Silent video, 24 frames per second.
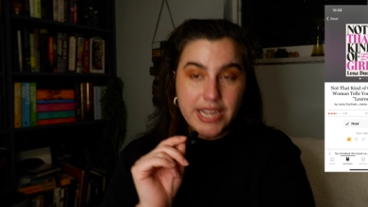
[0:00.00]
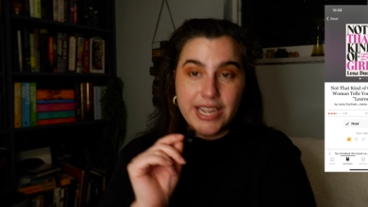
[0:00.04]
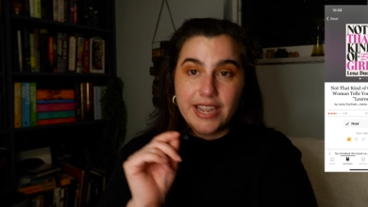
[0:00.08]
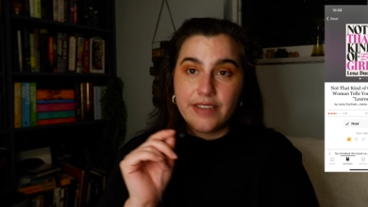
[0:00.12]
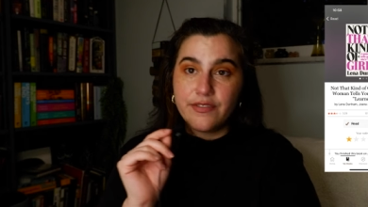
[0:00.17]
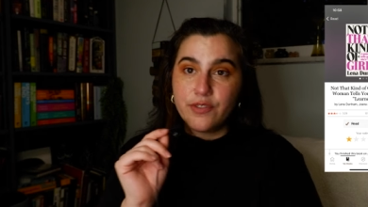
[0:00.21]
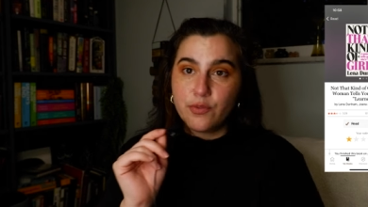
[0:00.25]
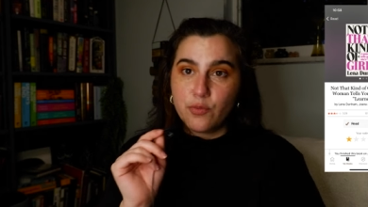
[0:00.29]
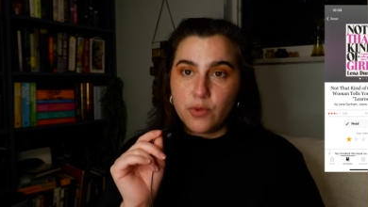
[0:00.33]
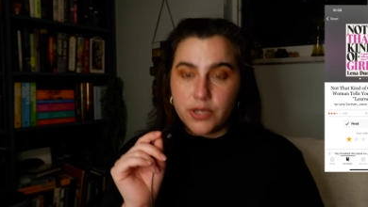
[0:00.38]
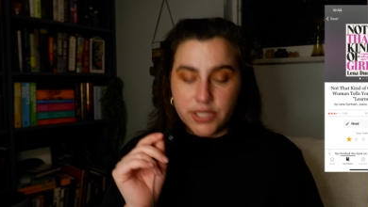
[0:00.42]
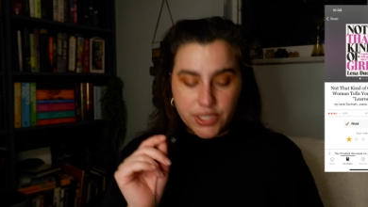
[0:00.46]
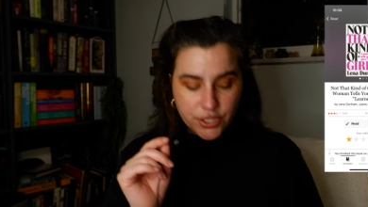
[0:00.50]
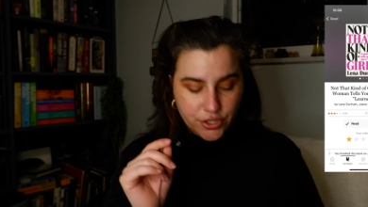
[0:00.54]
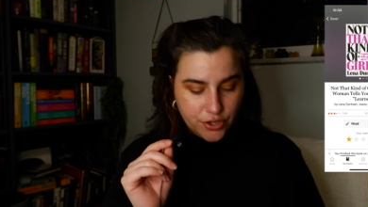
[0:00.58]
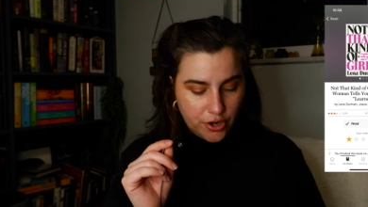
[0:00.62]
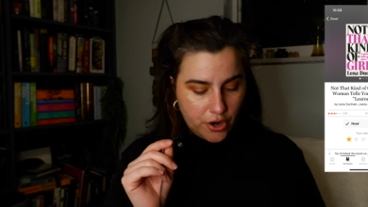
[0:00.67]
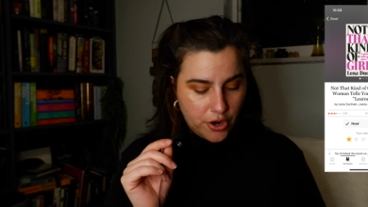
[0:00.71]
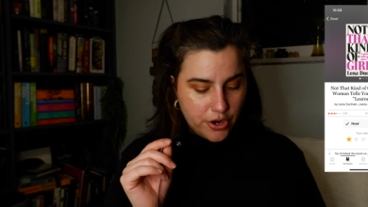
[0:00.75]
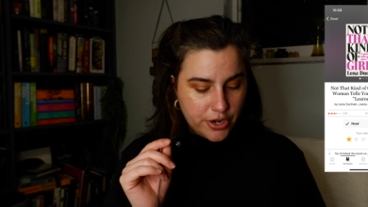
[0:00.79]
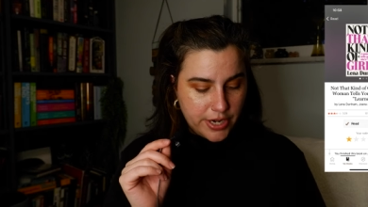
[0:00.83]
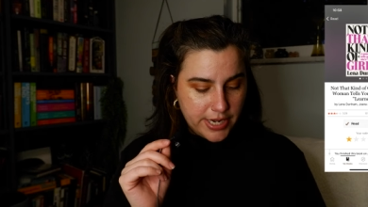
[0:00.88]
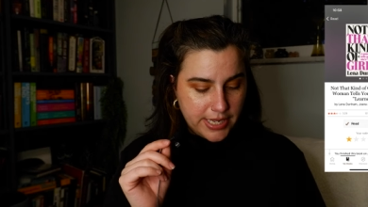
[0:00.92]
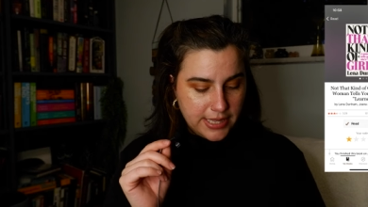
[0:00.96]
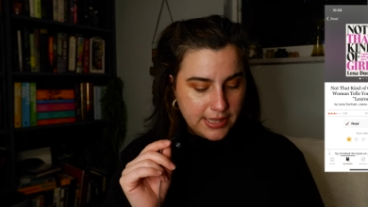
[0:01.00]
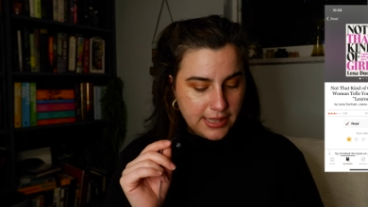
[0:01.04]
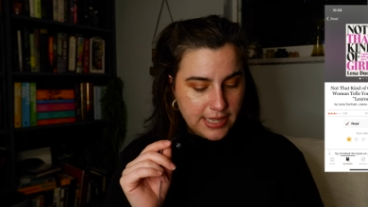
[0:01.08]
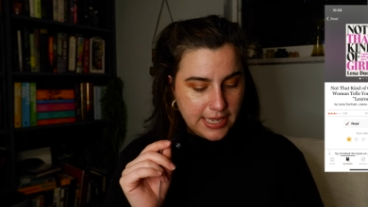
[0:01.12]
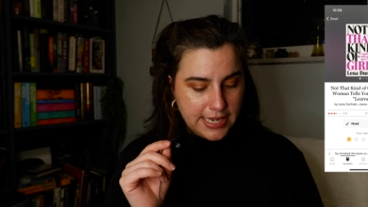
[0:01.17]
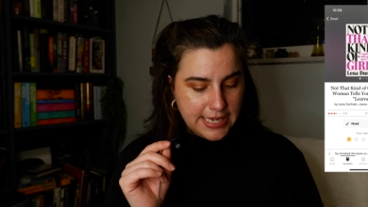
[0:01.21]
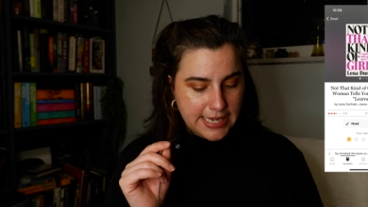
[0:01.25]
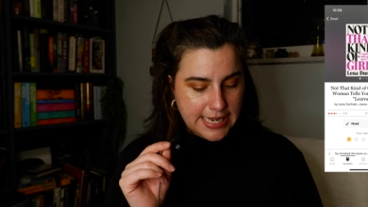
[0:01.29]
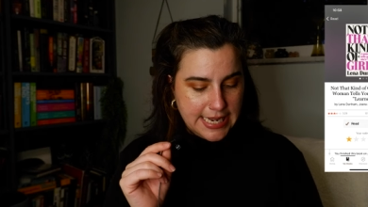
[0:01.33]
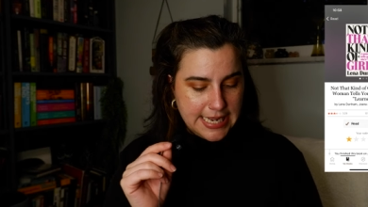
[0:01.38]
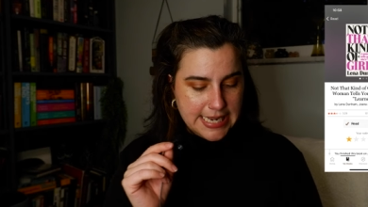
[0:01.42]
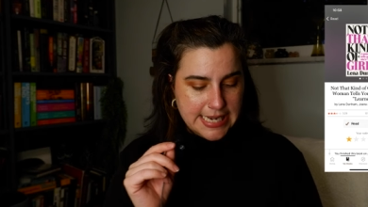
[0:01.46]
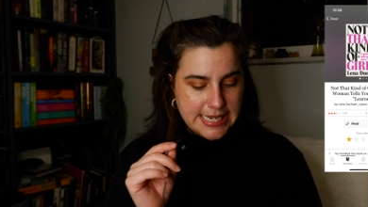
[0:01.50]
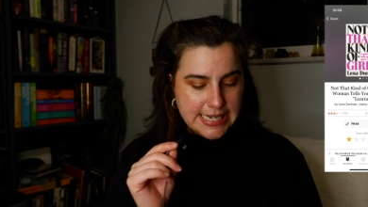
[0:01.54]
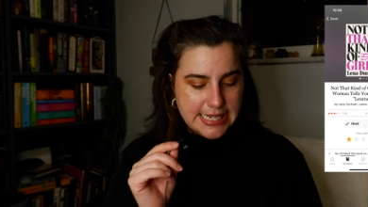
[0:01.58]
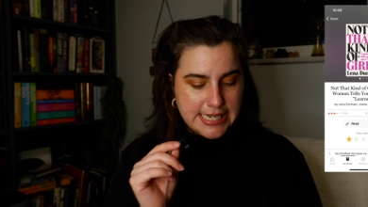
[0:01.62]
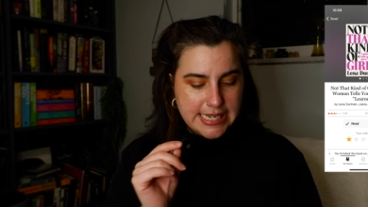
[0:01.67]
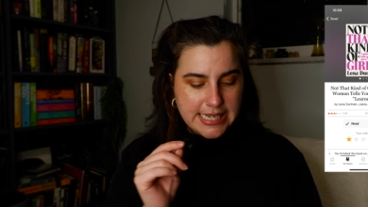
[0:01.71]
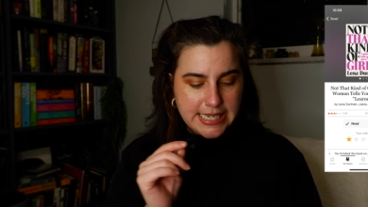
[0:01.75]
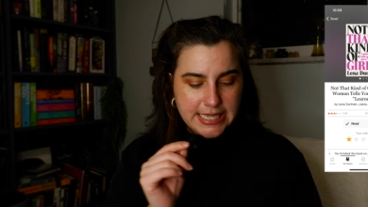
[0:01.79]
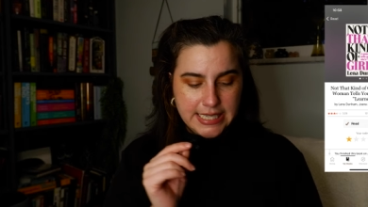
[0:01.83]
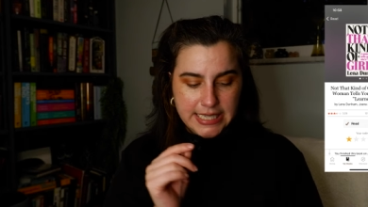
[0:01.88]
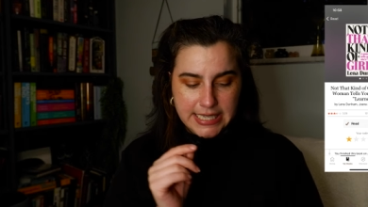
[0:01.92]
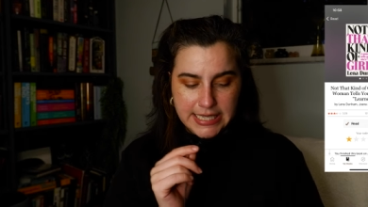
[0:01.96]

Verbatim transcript: Gave it 1 star. Didn't like it.